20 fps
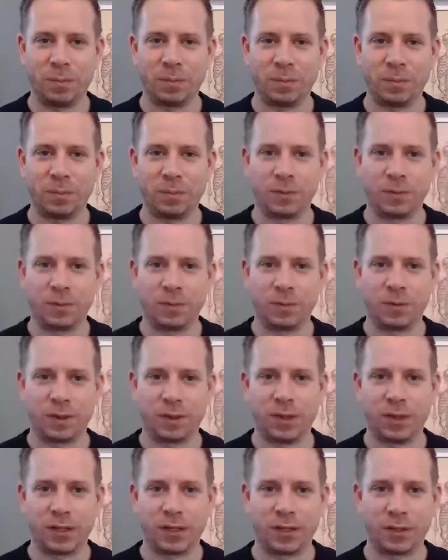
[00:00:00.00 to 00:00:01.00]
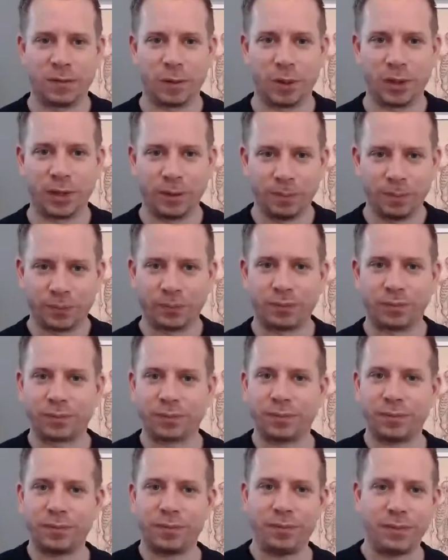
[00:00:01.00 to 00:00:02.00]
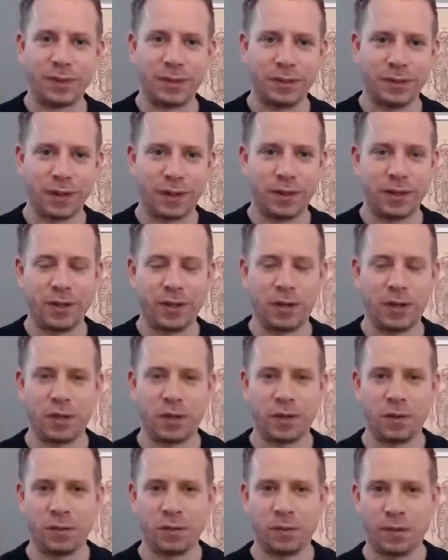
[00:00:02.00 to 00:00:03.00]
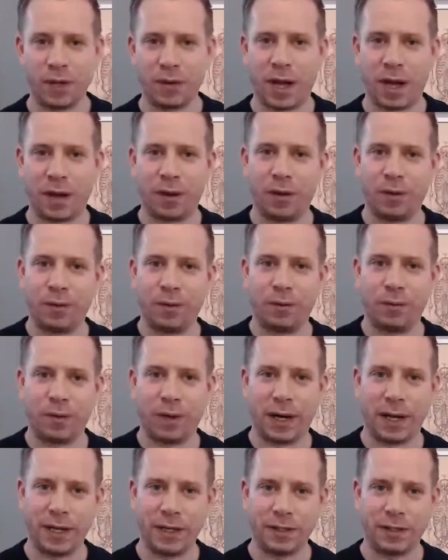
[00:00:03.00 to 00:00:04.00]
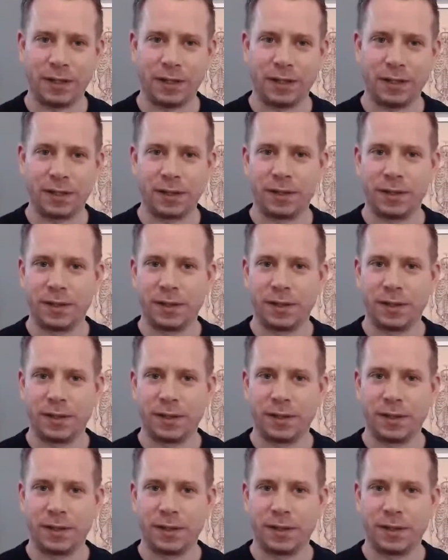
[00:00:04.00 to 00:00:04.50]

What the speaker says: with the rest of the body, so that you can feel how related